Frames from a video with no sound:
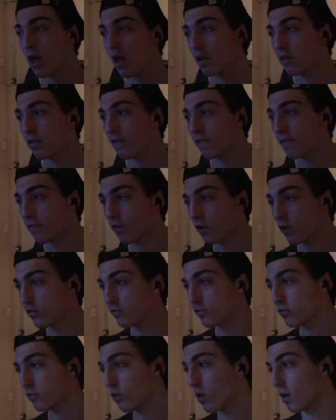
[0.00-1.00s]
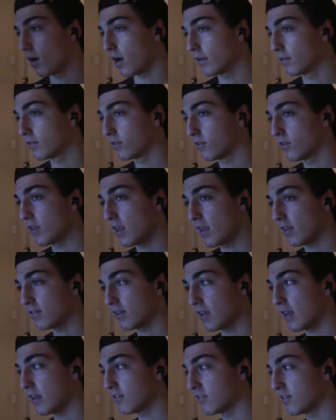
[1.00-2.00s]
the first squad. So
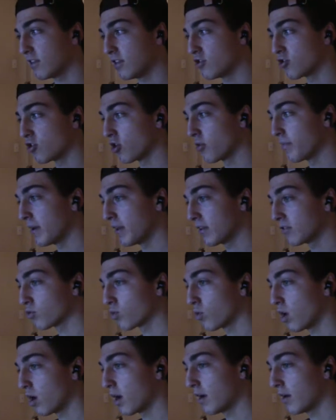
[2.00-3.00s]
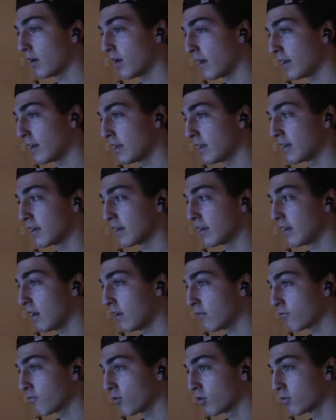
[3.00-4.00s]
this is the Germany squad. I needed an
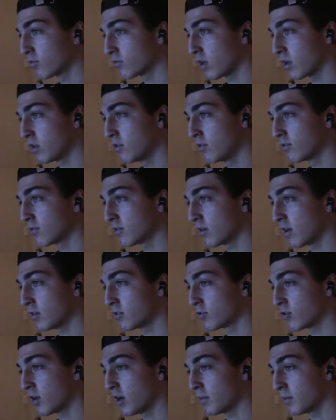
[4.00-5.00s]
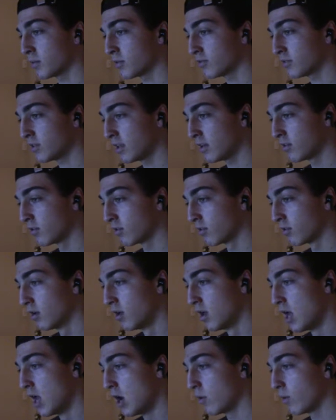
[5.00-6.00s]
inform, so I used the untradeable
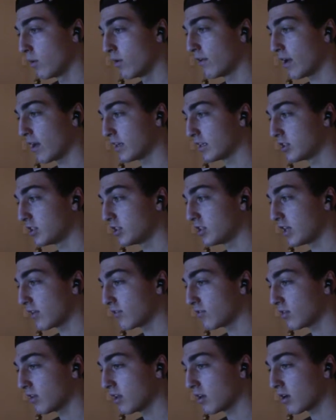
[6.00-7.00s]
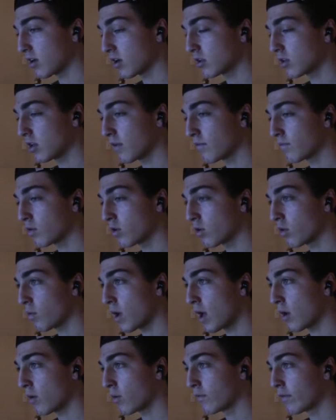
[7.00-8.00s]
Stindl. We've had a Szczesny in our club for a
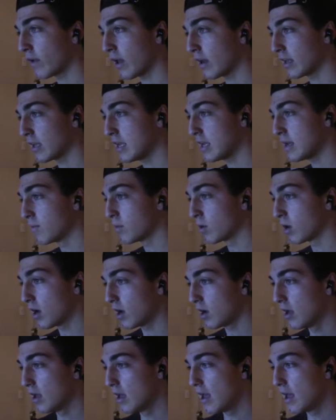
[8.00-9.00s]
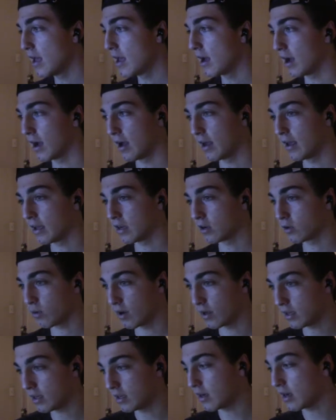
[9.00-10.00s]
while. We've had Ibra,
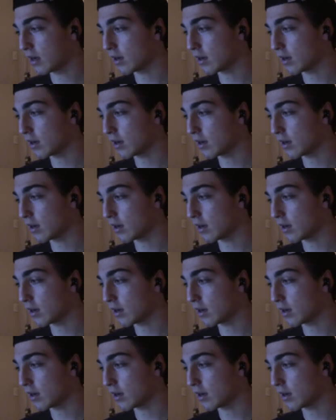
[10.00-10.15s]
Higuain in